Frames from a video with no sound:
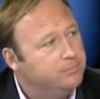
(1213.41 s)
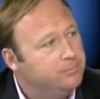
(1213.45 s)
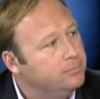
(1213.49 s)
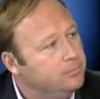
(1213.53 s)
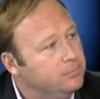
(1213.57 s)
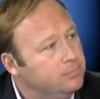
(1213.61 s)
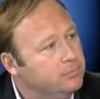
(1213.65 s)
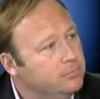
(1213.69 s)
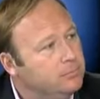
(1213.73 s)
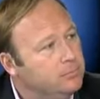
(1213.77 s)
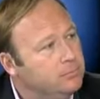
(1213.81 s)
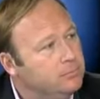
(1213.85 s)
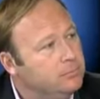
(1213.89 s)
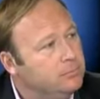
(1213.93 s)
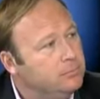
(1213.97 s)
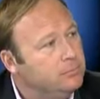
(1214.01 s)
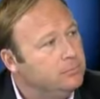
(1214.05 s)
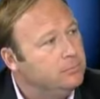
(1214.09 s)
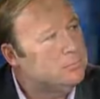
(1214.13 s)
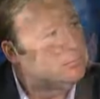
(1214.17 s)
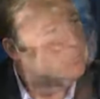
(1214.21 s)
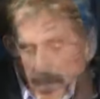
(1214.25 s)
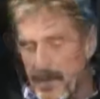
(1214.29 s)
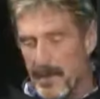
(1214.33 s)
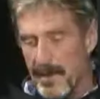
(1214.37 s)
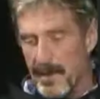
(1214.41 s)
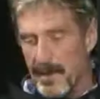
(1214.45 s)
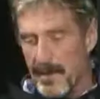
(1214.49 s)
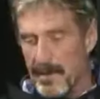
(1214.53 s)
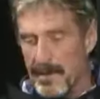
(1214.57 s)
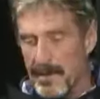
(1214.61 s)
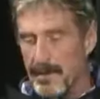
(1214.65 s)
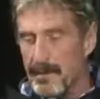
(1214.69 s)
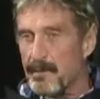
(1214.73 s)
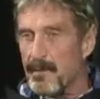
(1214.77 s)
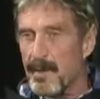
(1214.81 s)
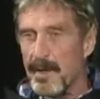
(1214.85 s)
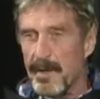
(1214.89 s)
Well, it's getting exposed
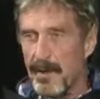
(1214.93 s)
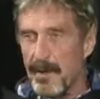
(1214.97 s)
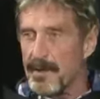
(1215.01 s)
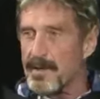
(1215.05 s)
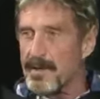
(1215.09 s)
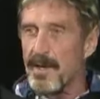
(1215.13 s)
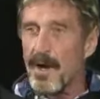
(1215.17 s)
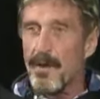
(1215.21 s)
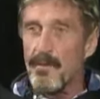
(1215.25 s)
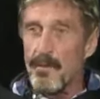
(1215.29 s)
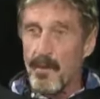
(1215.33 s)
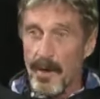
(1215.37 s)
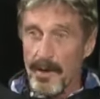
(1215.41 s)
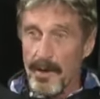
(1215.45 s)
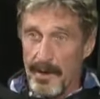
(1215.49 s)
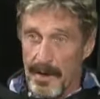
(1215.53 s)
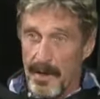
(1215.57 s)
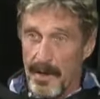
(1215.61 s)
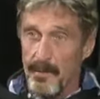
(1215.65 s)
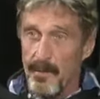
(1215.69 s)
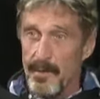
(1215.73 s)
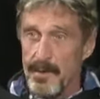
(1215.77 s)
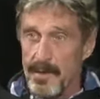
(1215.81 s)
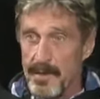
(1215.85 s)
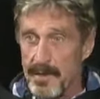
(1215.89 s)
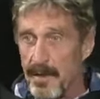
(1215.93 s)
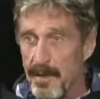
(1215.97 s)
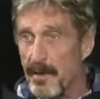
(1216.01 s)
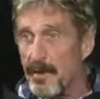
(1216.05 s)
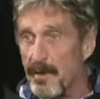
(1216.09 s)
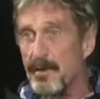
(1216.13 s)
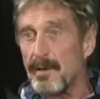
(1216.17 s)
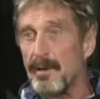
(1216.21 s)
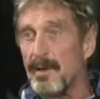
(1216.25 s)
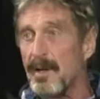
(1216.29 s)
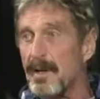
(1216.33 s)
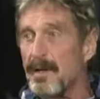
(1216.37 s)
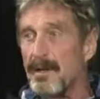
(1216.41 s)
because because someone, Edward
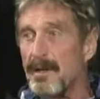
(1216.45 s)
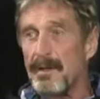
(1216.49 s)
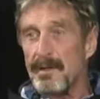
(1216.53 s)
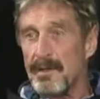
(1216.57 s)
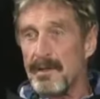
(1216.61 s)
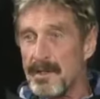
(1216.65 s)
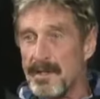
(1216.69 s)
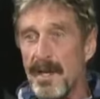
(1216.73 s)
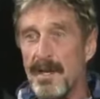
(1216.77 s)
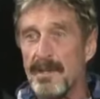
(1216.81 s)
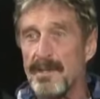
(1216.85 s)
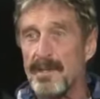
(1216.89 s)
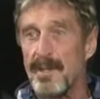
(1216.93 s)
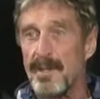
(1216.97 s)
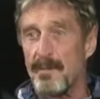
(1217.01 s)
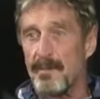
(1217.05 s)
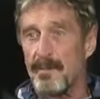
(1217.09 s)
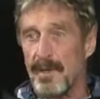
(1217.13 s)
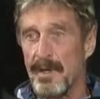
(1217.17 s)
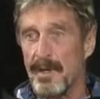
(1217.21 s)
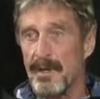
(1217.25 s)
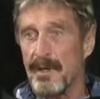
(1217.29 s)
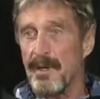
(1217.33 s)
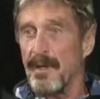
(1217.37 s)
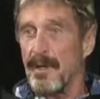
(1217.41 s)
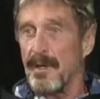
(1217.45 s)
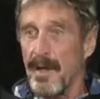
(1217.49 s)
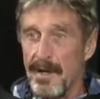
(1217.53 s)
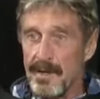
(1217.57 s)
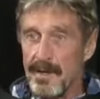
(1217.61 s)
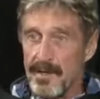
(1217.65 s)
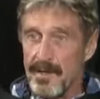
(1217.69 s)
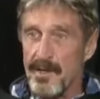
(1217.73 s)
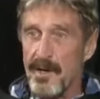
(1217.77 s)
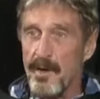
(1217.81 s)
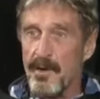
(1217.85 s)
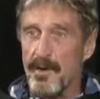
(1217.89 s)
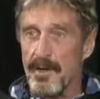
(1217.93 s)
Snowden, said something
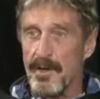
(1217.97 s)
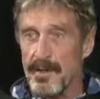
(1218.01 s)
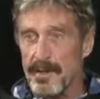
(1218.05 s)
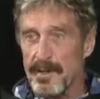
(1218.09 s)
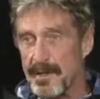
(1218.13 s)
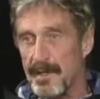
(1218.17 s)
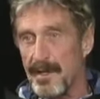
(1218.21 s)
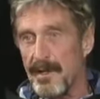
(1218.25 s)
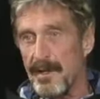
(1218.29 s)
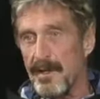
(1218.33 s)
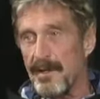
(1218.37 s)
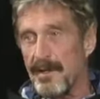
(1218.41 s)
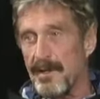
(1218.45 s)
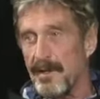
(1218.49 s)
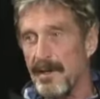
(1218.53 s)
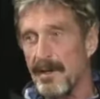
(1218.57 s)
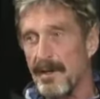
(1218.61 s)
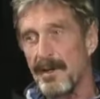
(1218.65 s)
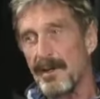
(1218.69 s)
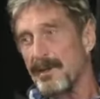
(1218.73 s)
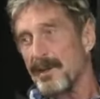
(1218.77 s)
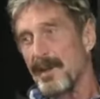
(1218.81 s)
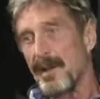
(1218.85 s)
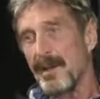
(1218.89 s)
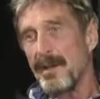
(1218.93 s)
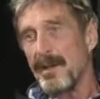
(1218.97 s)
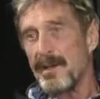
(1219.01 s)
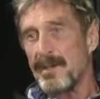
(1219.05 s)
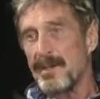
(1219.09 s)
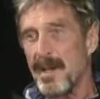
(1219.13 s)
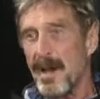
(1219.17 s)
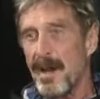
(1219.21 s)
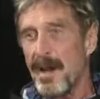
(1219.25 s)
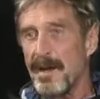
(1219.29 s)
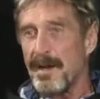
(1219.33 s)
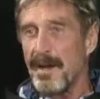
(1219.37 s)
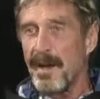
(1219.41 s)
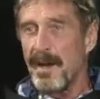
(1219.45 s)
and showed us. Uh, now,
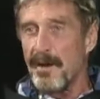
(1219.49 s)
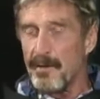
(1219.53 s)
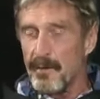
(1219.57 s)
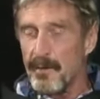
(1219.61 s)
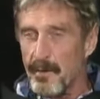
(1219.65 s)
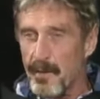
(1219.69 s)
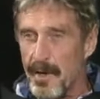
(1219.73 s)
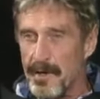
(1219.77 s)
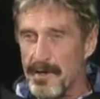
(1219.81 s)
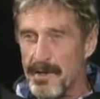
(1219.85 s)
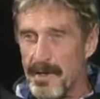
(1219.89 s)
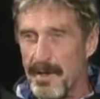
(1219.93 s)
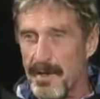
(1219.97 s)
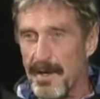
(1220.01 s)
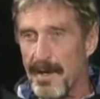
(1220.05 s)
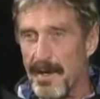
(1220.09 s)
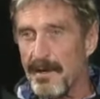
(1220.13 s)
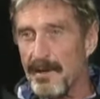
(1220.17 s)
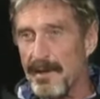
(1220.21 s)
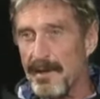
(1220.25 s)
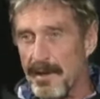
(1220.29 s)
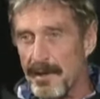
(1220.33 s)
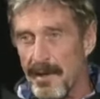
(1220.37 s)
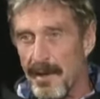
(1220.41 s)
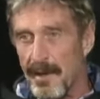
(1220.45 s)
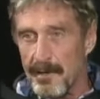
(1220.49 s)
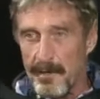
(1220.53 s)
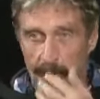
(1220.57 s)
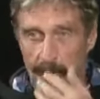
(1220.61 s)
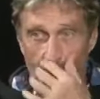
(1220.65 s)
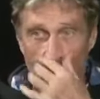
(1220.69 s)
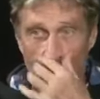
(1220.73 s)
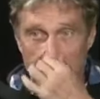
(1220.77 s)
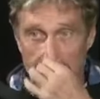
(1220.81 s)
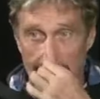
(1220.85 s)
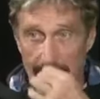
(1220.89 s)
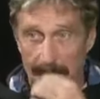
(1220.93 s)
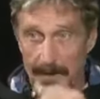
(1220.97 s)
he's hiding out in Russia now,
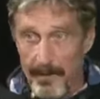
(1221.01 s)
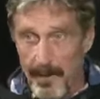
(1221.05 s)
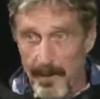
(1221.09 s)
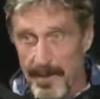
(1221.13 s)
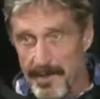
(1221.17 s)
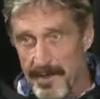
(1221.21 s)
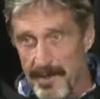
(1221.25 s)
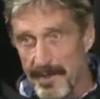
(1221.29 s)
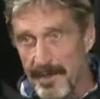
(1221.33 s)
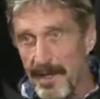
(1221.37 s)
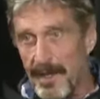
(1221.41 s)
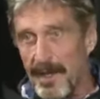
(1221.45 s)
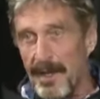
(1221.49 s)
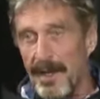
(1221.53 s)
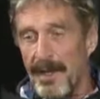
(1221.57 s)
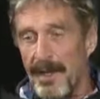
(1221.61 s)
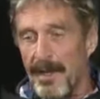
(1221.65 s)
unfortunately, Russia.